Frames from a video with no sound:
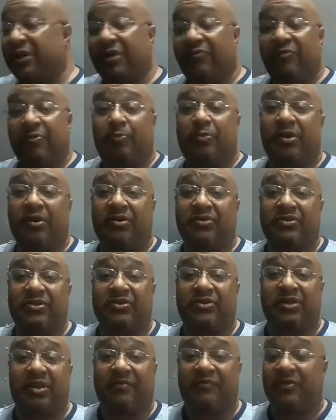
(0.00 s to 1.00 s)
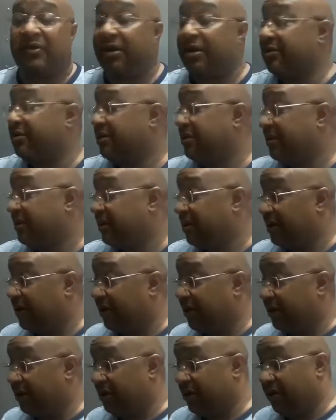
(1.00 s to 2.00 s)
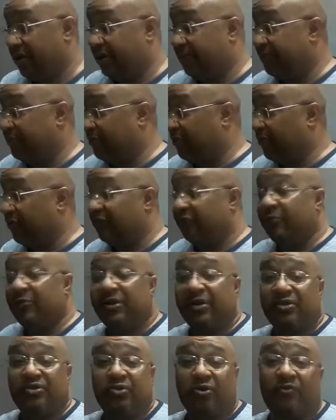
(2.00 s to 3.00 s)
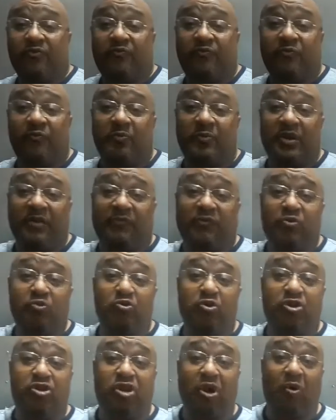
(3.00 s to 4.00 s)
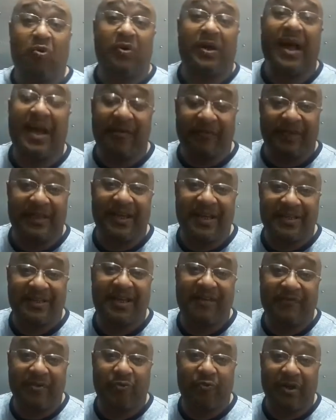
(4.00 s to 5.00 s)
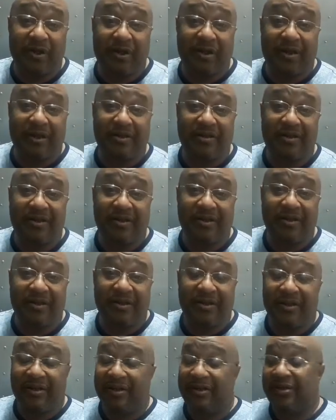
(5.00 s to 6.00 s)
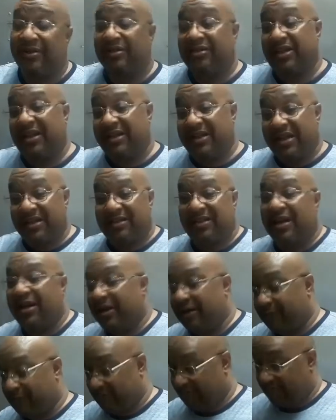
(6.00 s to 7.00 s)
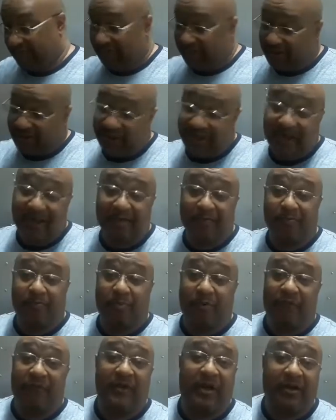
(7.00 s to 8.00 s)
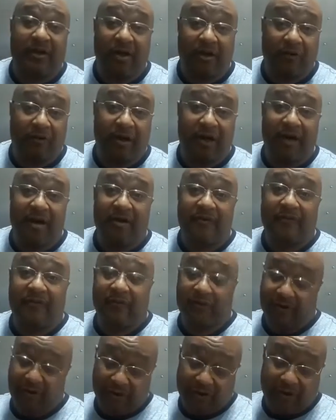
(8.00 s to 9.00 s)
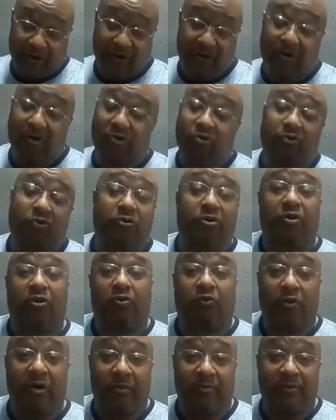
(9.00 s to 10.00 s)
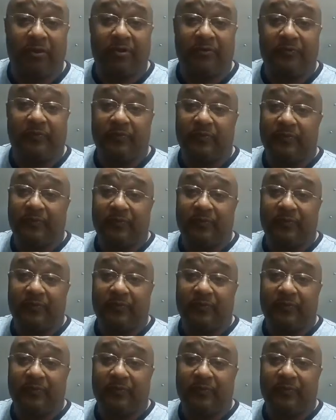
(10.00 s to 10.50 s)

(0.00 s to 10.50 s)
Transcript: get repairs and stuff done, and go from there. So if you don't have gigs every weekend, take that time, again, perfect your craft, go through your equipment,